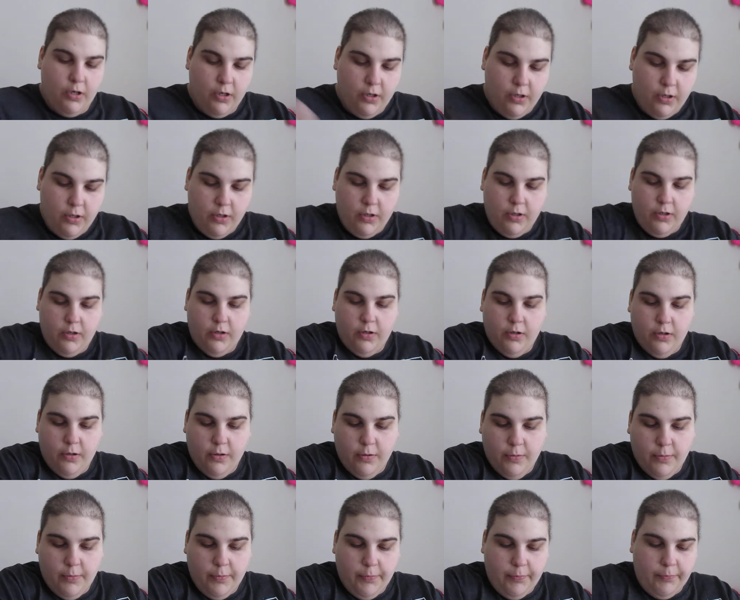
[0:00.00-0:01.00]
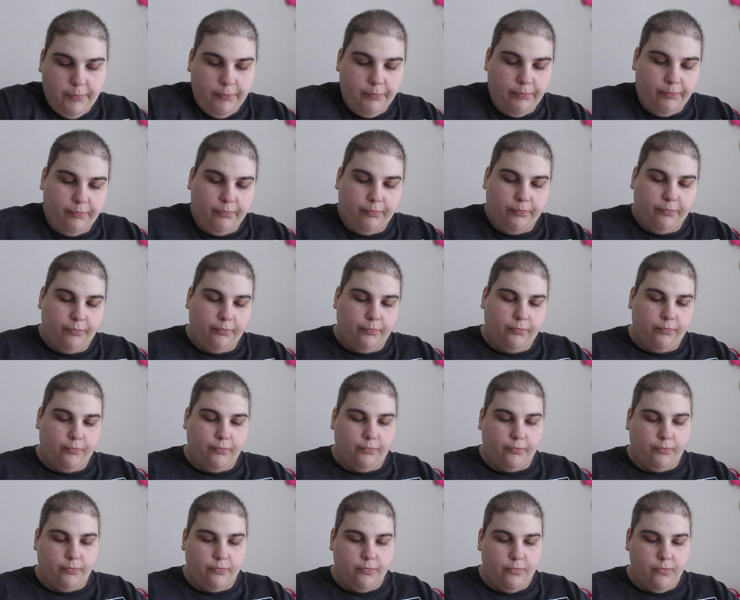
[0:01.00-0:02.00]

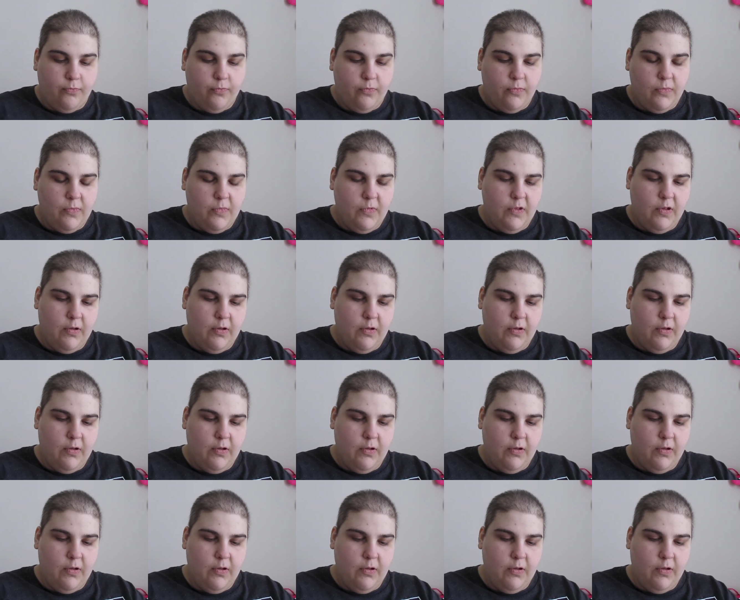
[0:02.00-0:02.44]
[no speech]